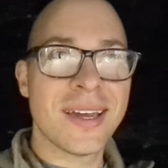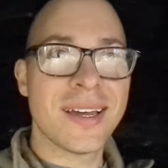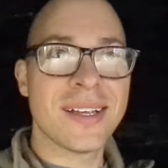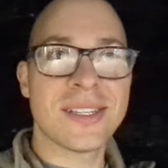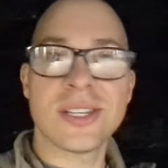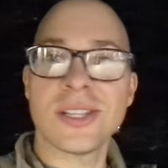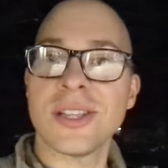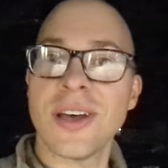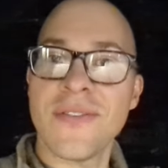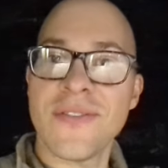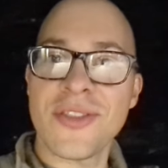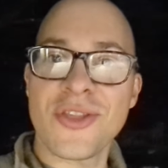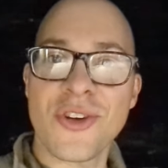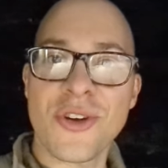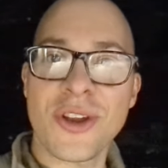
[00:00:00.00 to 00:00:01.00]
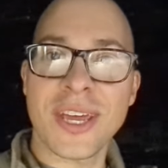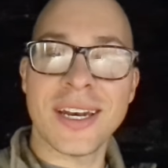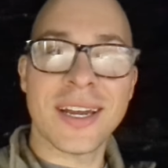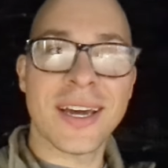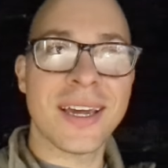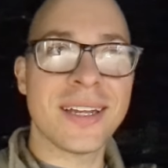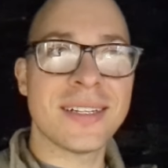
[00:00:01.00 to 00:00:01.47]
It's 11.30 at
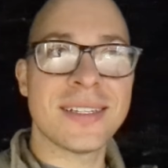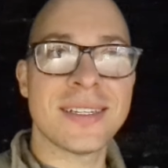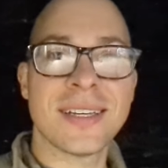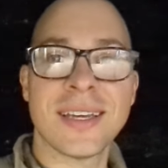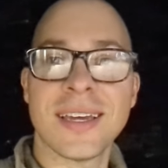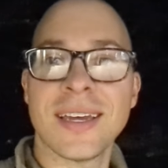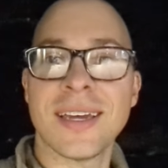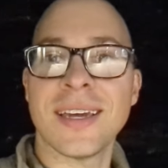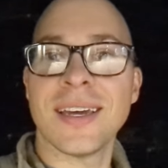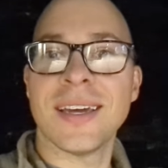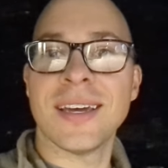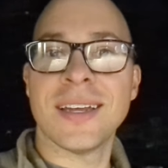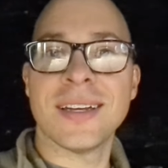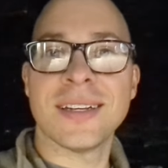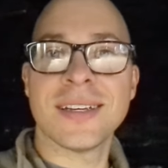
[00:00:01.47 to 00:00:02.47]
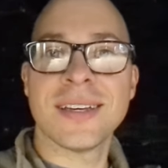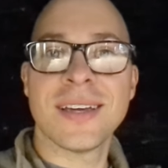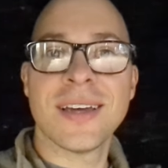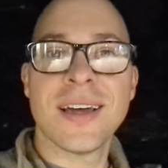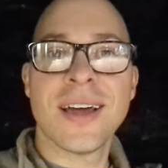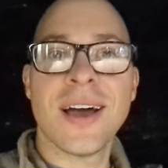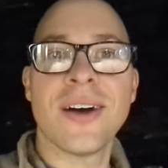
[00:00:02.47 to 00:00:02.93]
night and
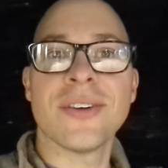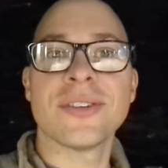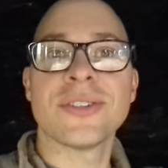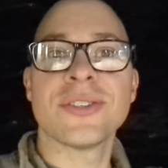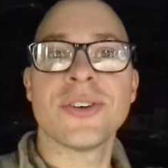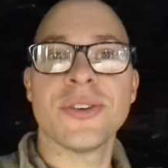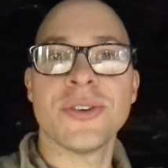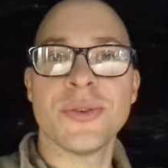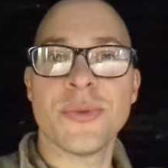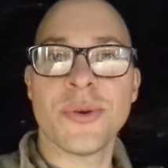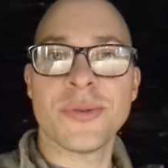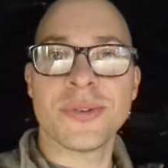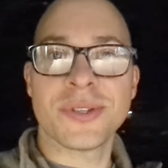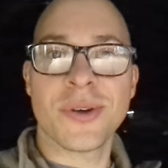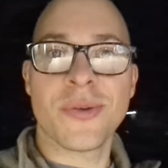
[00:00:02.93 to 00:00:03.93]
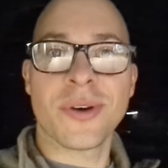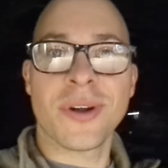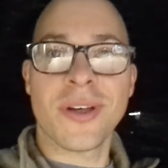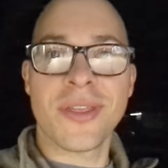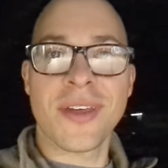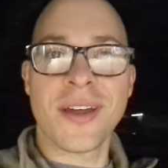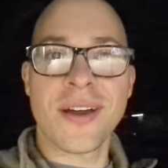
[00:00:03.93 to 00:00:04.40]
I'll show you what was going
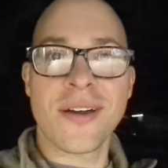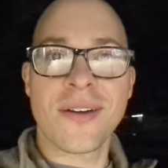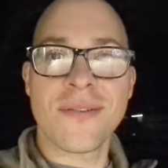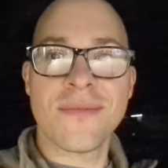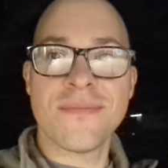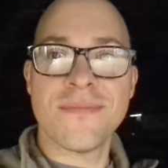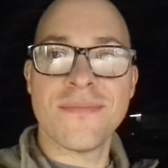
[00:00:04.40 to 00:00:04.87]
on there.